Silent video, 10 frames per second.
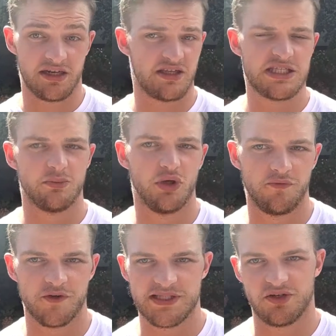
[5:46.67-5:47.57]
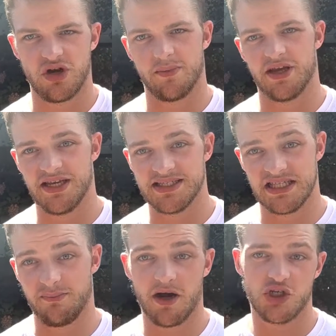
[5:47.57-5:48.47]
Another small difference in grammar is
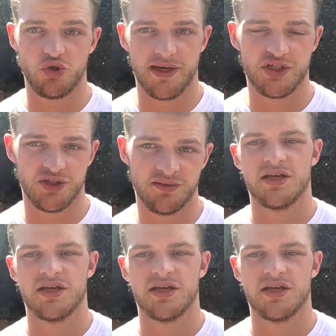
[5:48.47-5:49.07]
the punctuation.